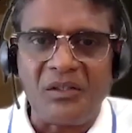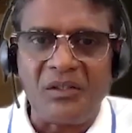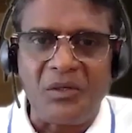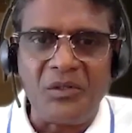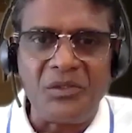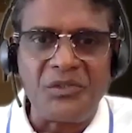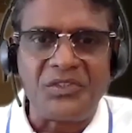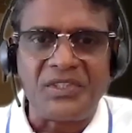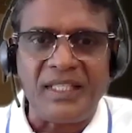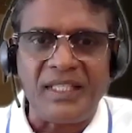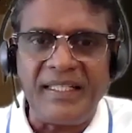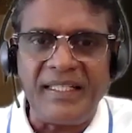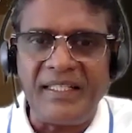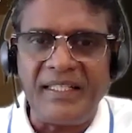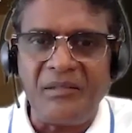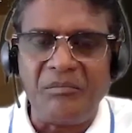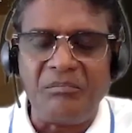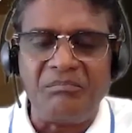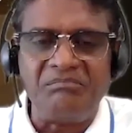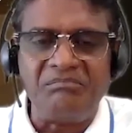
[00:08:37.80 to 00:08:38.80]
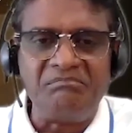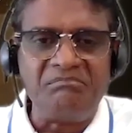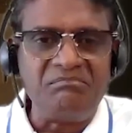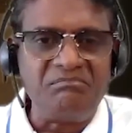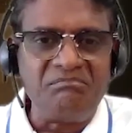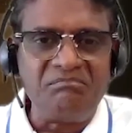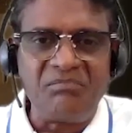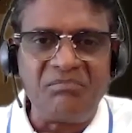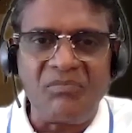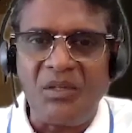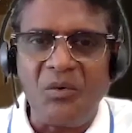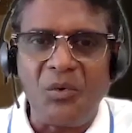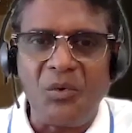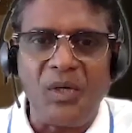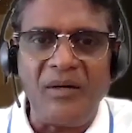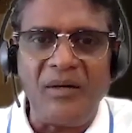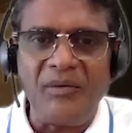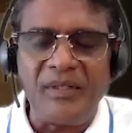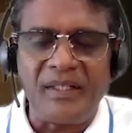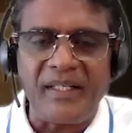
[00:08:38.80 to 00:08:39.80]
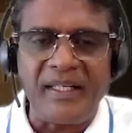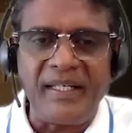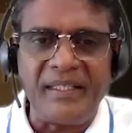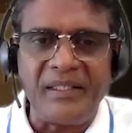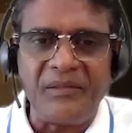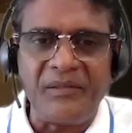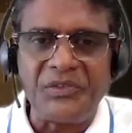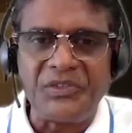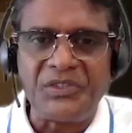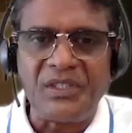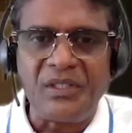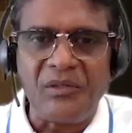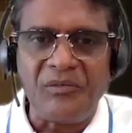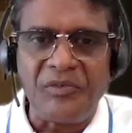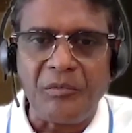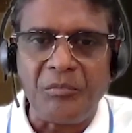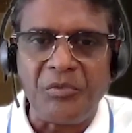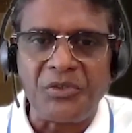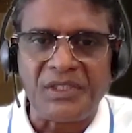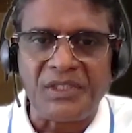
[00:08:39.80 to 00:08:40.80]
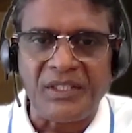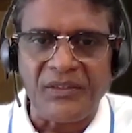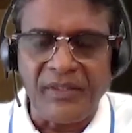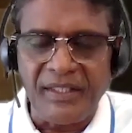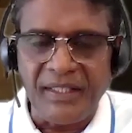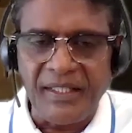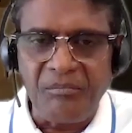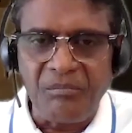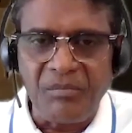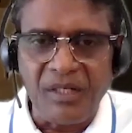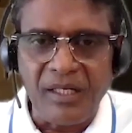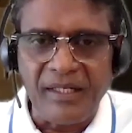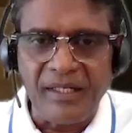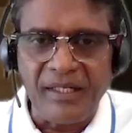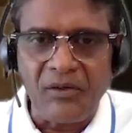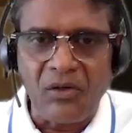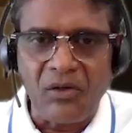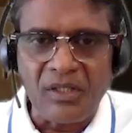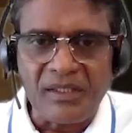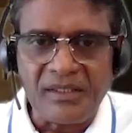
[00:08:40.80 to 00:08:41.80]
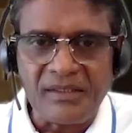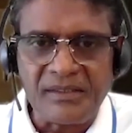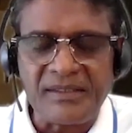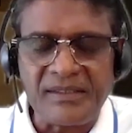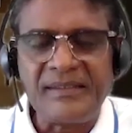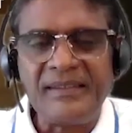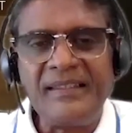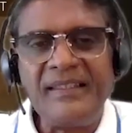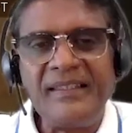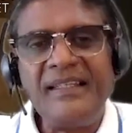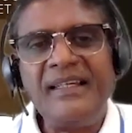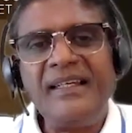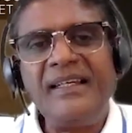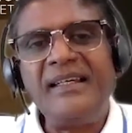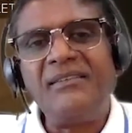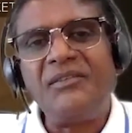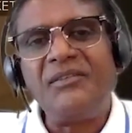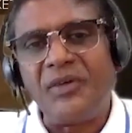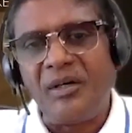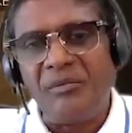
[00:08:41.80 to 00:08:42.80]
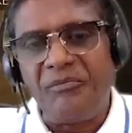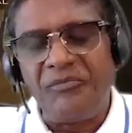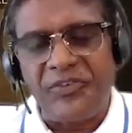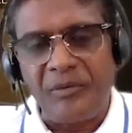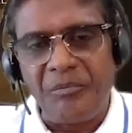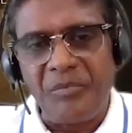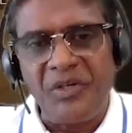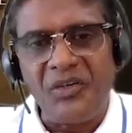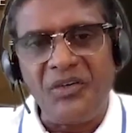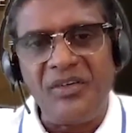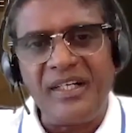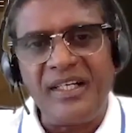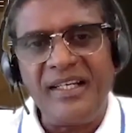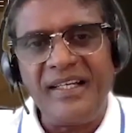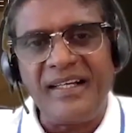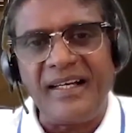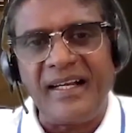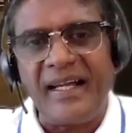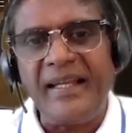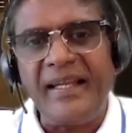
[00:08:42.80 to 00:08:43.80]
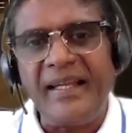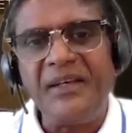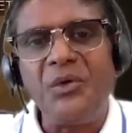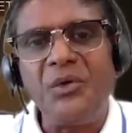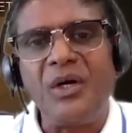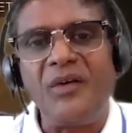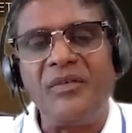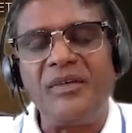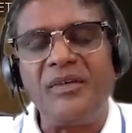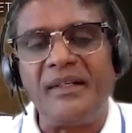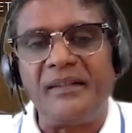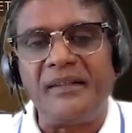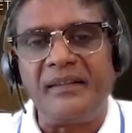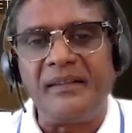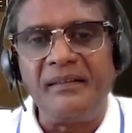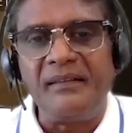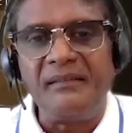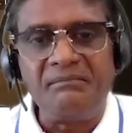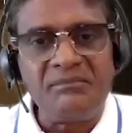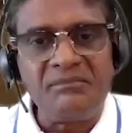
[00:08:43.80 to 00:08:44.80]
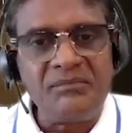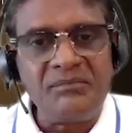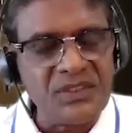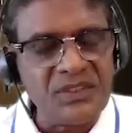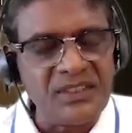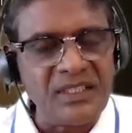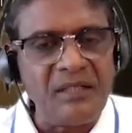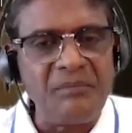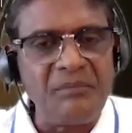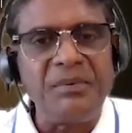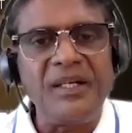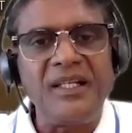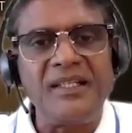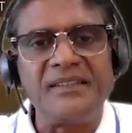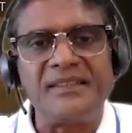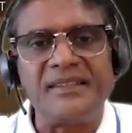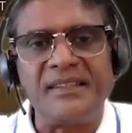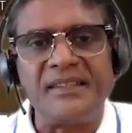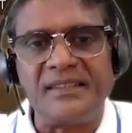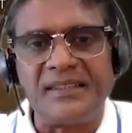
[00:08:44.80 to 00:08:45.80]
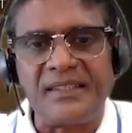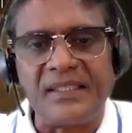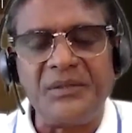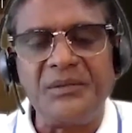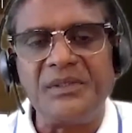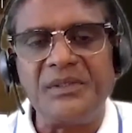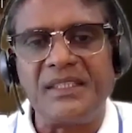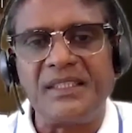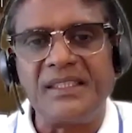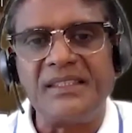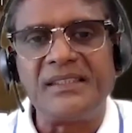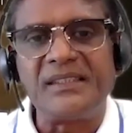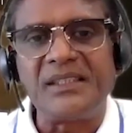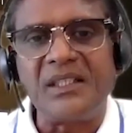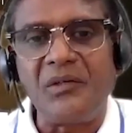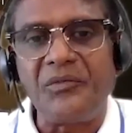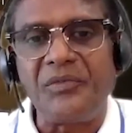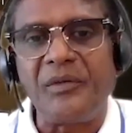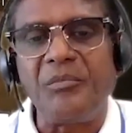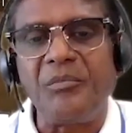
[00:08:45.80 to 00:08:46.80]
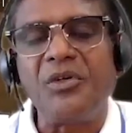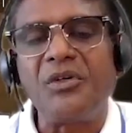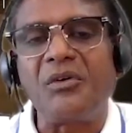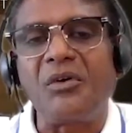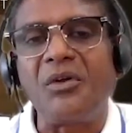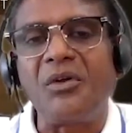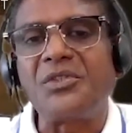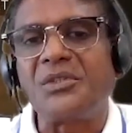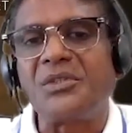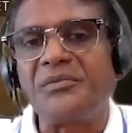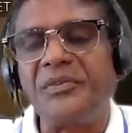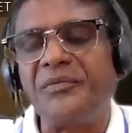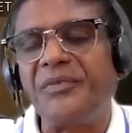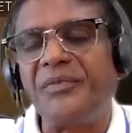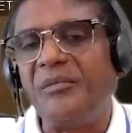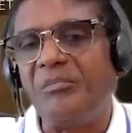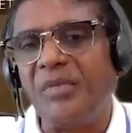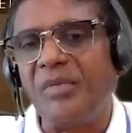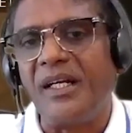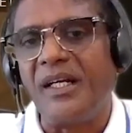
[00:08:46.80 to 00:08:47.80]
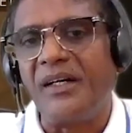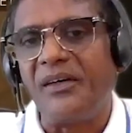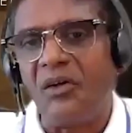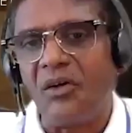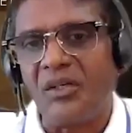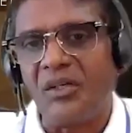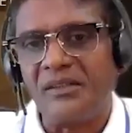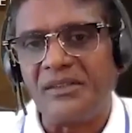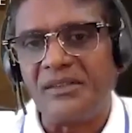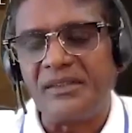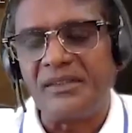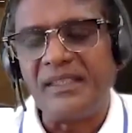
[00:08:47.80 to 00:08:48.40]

goods side, you have a trade deficit of about $17 billion for February, and you have a surplus in services of about close to $15 billion.